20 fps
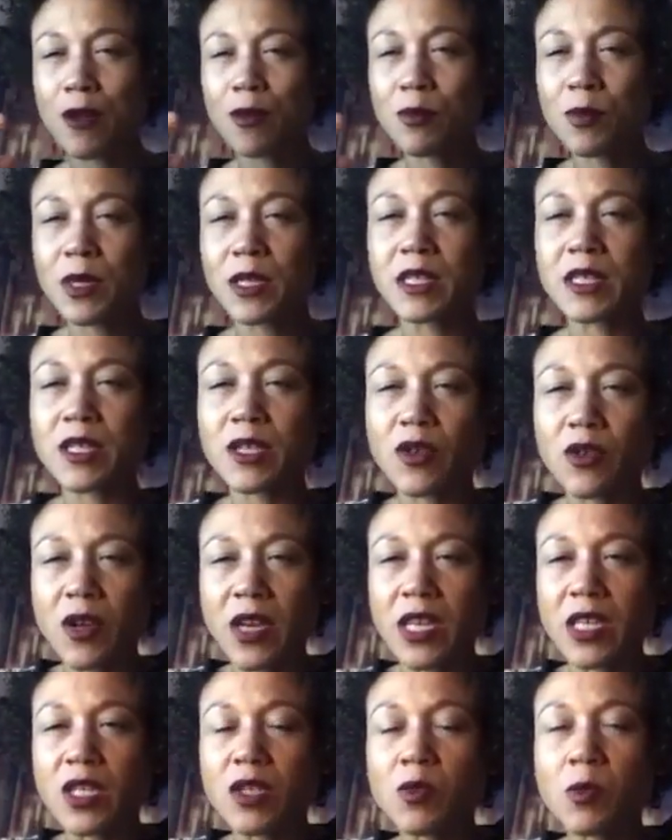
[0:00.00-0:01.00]
open to
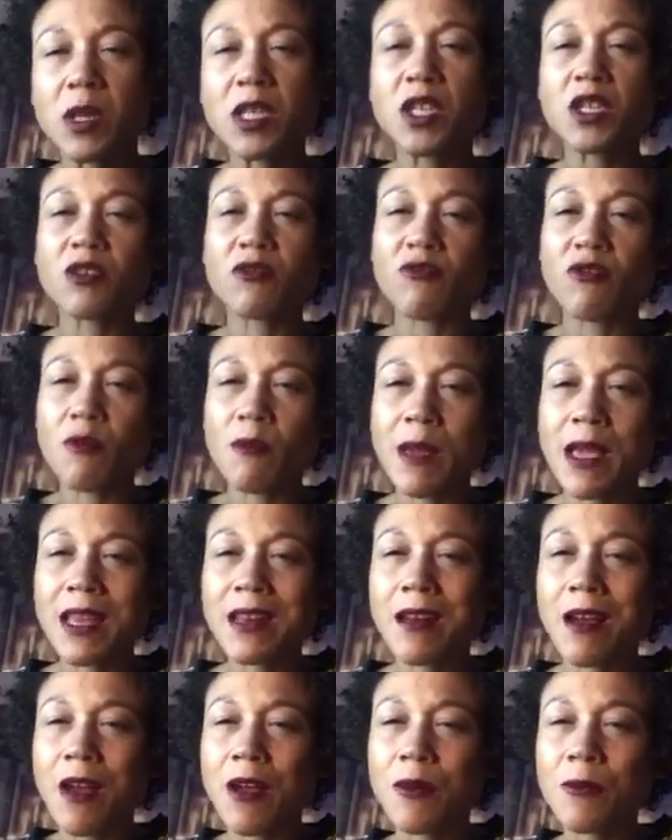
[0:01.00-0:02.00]
your intuition,
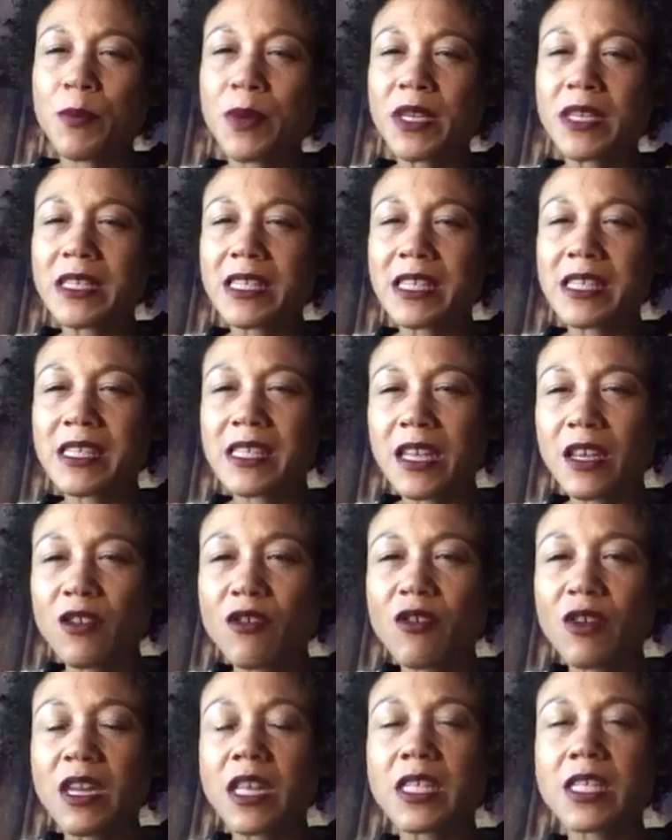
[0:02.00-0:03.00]
remain open to
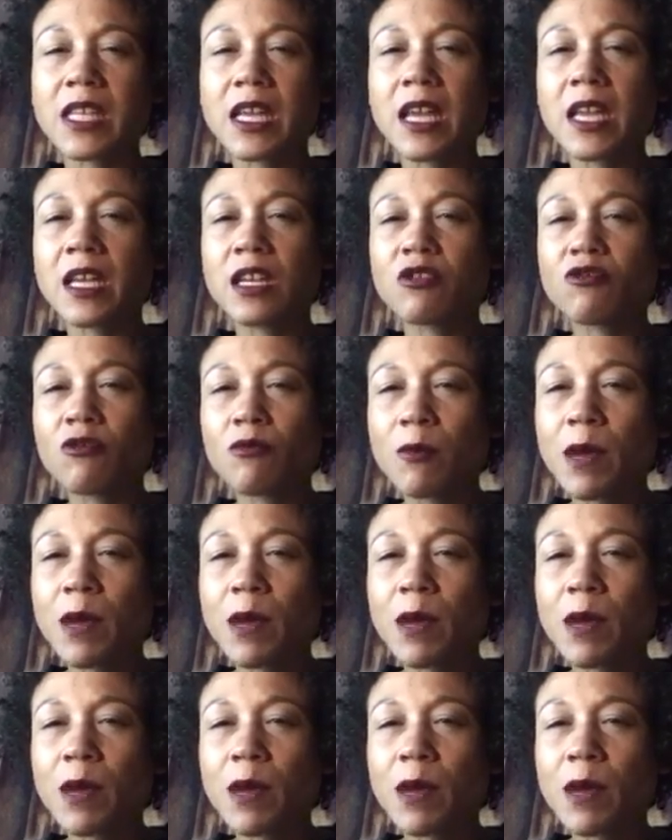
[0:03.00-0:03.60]
synchronicities,